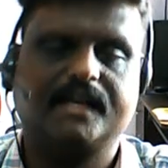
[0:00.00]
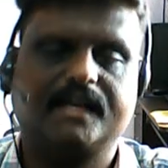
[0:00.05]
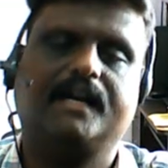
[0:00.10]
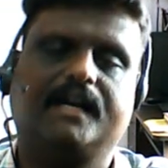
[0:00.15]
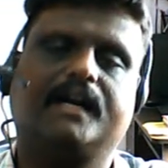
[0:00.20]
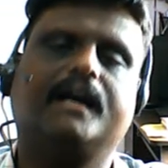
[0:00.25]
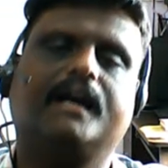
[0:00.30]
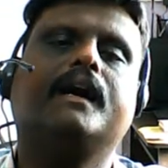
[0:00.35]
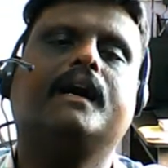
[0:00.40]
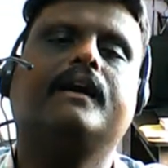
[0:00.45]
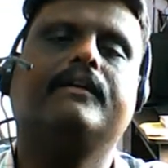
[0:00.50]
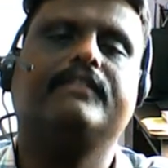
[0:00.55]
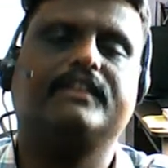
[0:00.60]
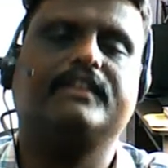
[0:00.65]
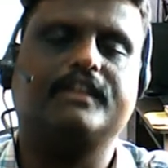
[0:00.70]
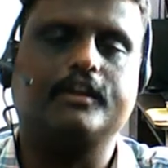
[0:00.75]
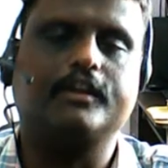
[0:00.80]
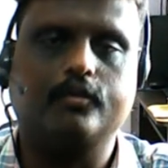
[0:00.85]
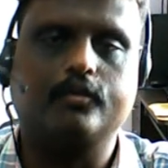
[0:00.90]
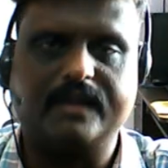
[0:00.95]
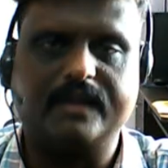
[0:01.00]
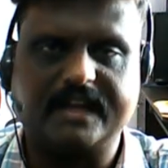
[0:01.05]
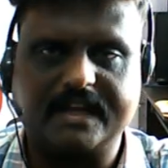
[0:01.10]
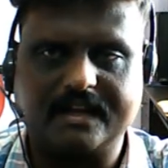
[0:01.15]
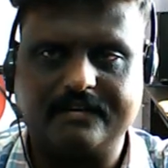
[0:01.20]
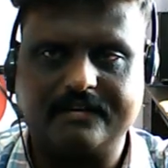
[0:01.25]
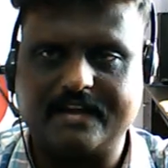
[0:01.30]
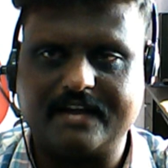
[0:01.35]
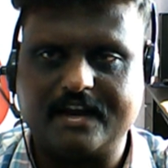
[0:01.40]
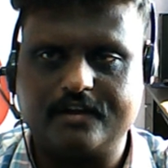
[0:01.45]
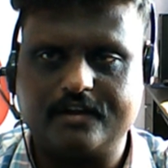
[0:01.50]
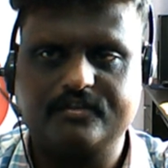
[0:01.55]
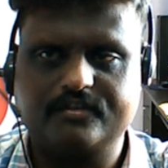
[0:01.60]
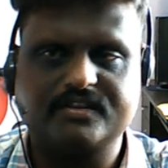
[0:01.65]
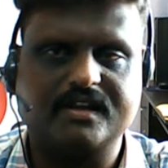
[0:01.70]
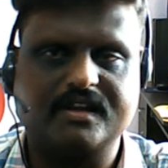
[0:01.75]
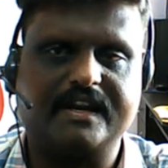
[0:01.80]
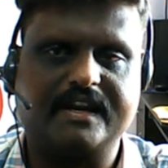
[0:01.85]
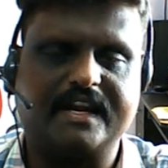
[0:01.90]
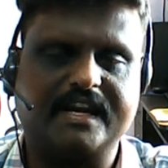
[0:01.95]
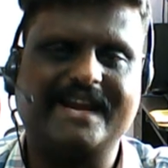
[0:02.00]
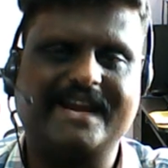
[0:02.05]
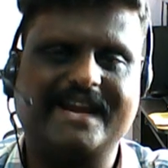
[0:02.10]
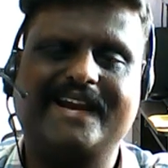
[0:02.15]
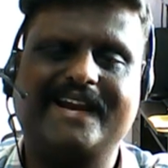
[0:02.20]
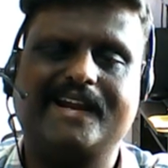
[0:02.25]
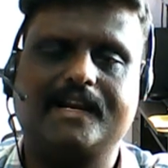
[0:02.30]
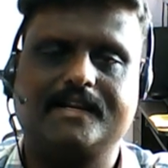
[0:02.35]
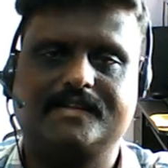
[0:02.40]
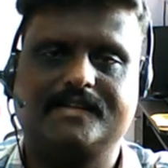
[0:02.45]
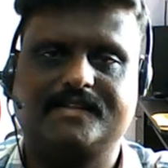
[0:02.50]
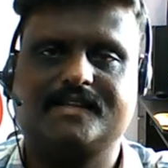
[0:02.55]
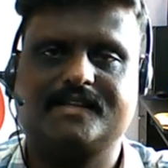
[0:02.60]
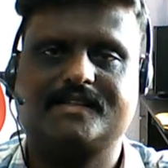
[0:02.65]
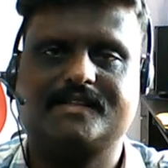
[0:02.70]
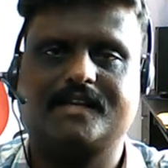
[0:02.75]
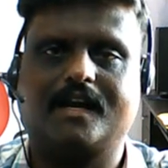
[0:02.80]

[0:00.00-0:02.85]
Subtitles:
with the numerical values or any analysis,